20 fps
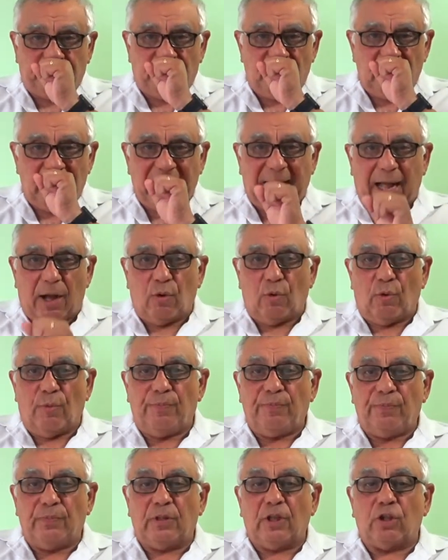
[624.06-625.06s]
Now,
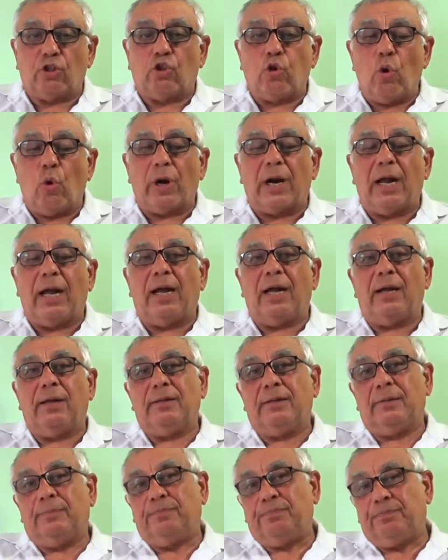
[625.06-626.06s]
the Torah
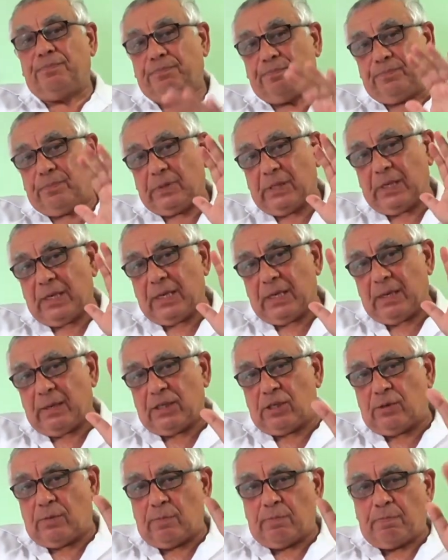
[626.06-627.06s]

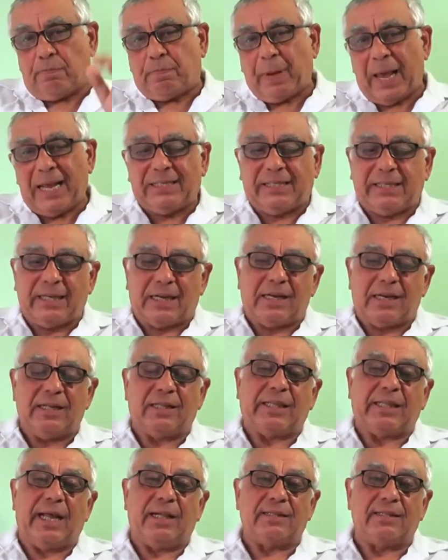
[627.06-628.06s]
basically
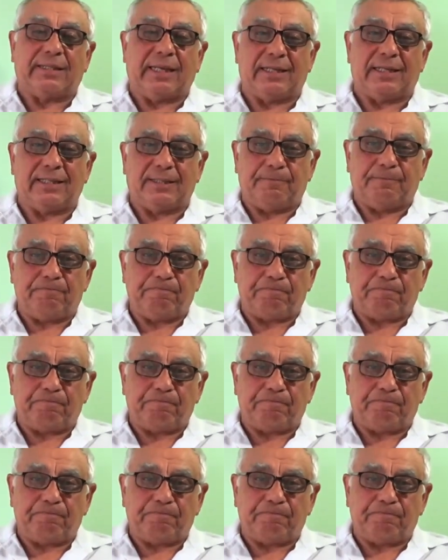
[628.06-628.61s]
tells us